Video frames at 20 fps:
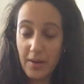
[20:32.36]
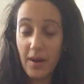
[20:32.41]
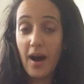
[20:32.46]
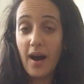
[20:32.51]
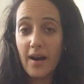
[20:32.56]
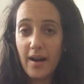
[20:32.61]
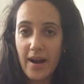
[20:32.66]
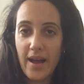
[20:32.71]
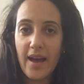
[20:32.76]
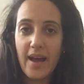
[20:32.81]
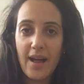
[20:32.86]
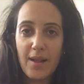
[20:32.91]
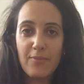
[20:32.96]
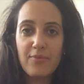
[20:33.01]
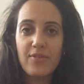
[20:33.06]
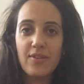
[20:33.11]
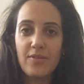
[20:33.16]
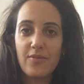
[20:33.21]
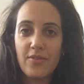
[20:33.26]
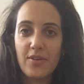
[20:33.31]
are
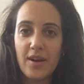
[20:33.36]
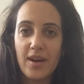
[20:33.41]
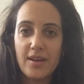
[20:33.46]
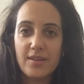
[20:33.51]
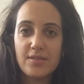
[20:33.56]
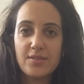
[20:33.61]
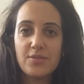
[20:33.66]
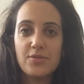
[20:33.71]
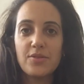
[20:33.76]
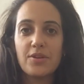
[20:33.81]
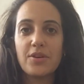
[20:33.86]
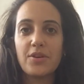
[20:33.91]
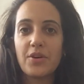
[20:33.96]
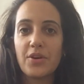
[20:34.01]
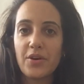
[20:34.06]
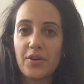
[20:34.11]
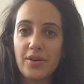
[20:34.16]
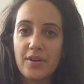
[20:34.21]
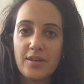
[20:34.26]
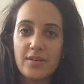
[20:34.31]
helpful for us to
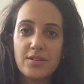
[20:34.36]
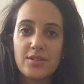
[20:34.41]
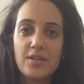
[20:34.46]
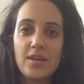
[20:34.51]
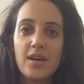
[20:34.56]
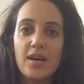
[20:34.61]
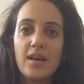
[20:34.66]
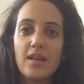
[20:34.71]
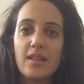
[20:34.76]
encourage